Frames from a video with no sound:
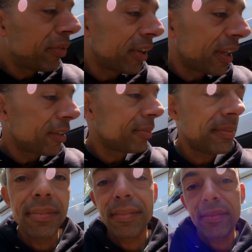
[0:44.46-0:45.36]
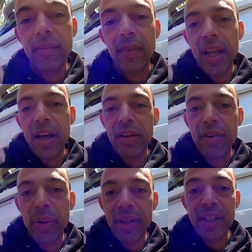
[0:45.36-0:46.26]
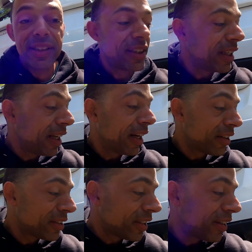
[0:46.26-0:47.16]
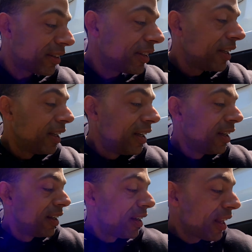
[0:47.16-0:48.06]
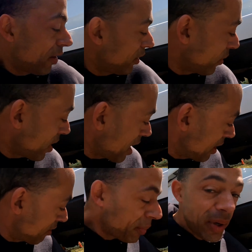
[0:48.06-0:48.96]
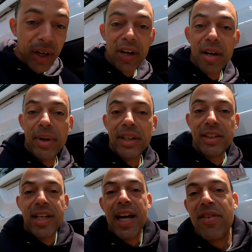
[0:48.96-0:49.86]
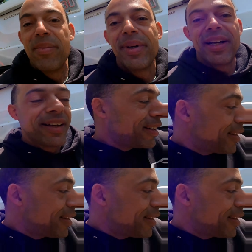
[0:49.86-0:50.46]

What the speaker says: for, I don't even know, at least a year or so. I don't know why I've never put it on, but I just haven't. But